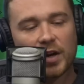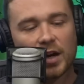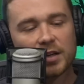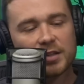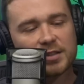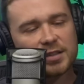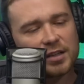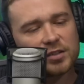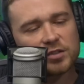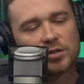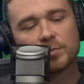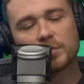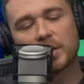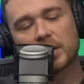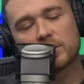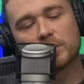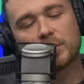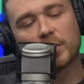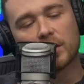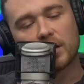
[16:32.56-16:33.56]
kind of touched on
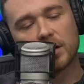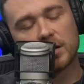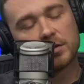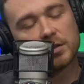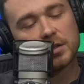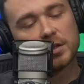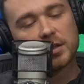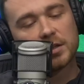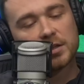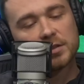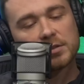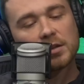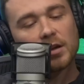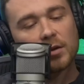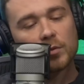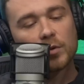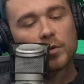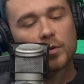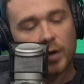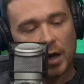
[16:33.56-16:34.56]
Pedro Porro,
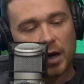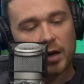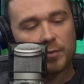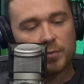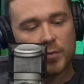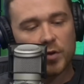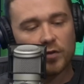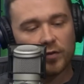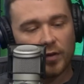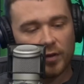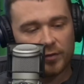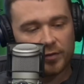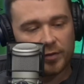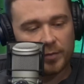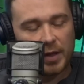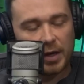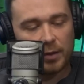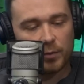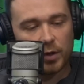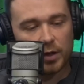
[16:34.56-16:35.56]
so we'll kind of move on
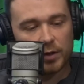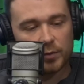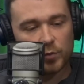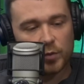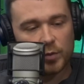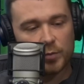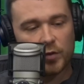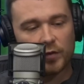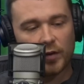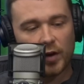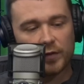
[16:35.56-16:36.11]
from that one. We'll move